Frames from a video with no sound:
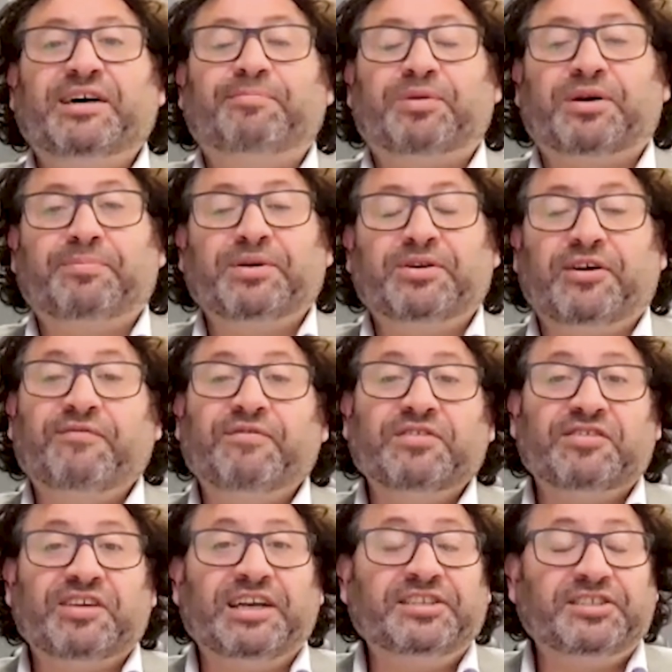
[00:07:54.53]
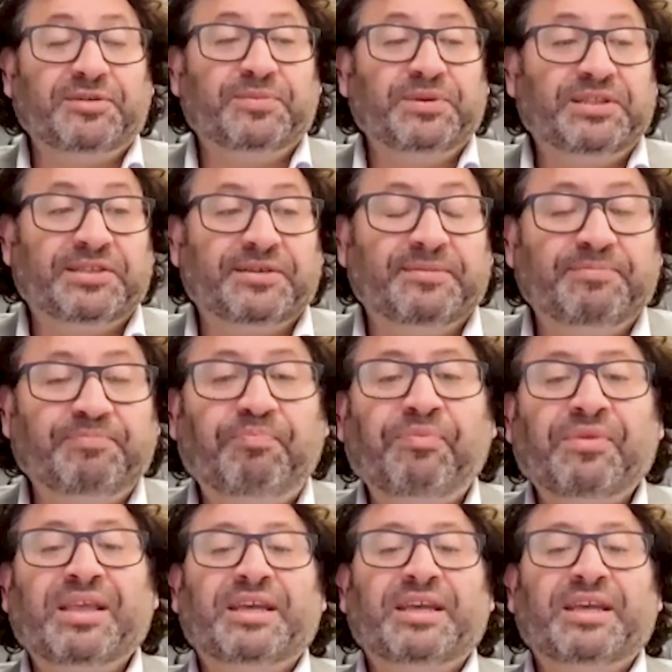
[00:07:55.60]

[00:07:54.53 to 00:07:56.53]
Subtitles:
a proper conversation with them